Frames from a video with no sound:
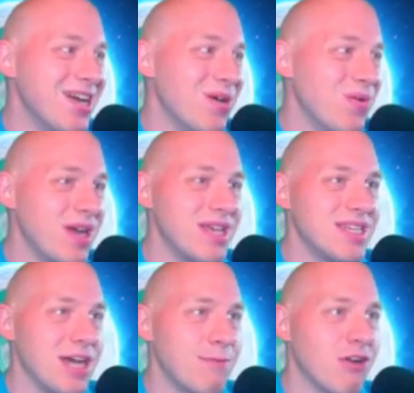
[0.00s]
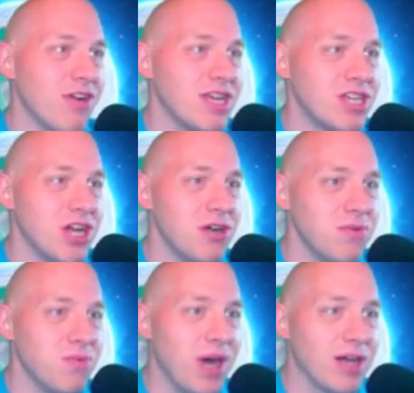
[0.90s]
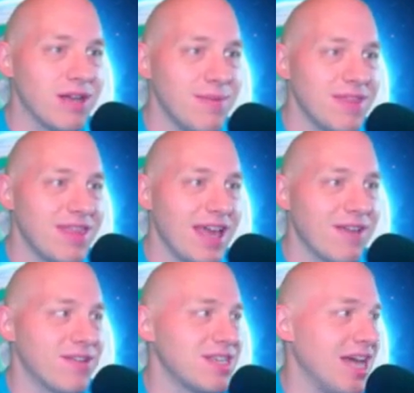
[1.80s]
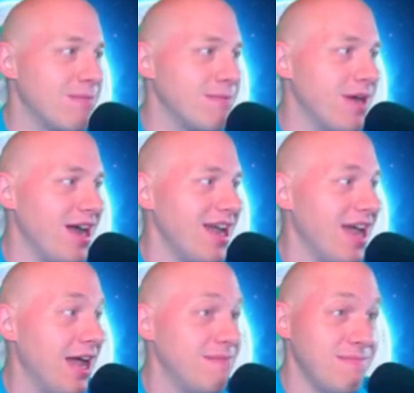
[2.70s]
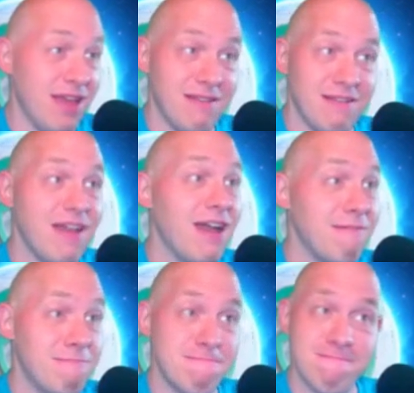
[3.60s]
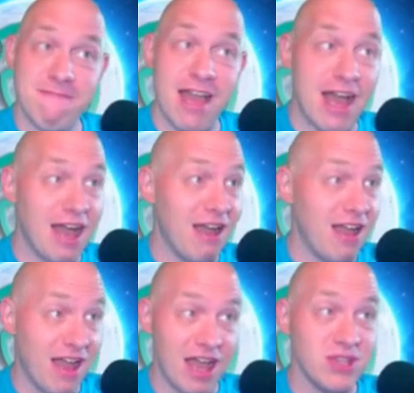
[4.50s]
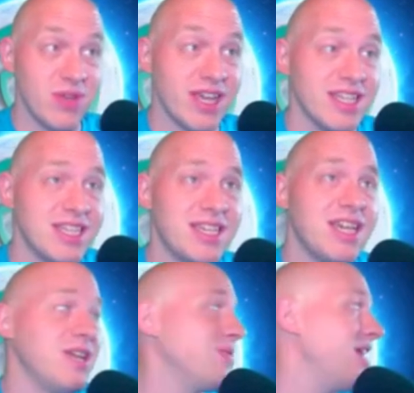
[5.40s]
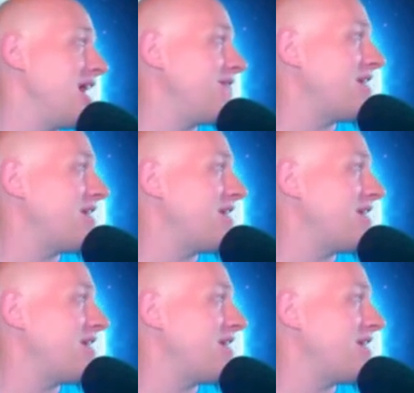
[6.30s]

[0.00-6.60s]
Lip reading: What is up, Horatio? Welcome, and thank you for stopping by. And as we can see, we have